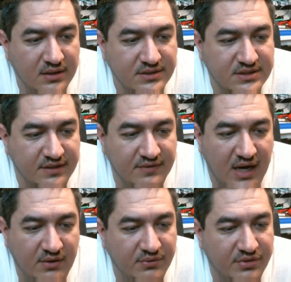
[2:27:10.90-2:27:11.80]
Steven, I
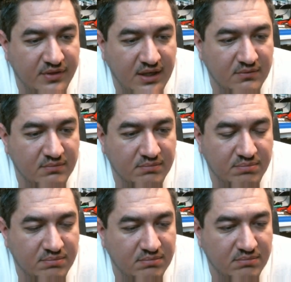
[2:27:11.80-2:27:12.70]
don't think
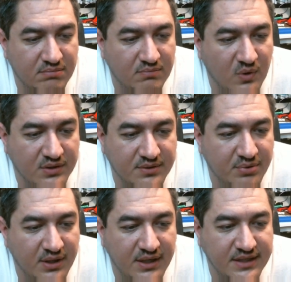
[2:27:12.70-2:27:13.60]
Walter
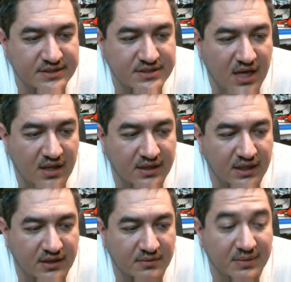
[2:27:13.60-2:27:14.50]
printed his solid
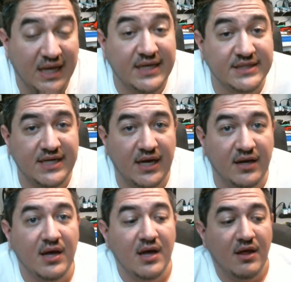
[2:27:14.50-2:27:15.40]
either. But like I said,
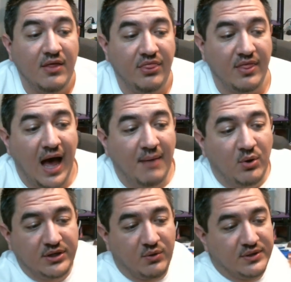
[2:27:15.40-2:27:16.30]
I'm
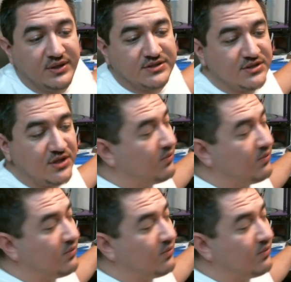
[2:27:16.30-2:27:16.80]
only going this slow